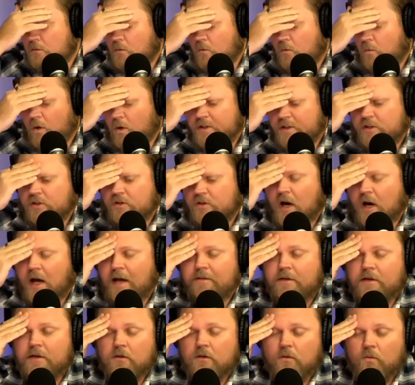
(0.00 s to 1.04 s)
what's
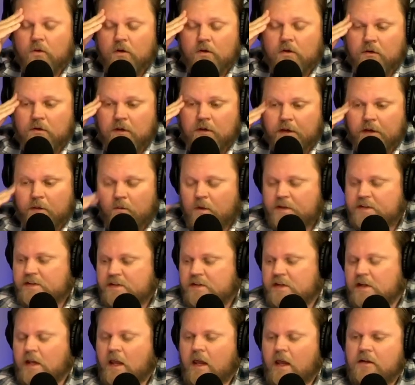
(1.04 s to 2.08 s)
driving the world like what's
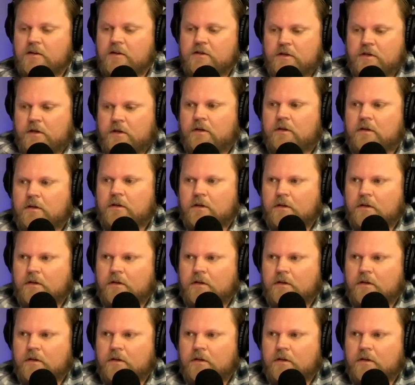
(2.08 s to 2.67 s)
the engine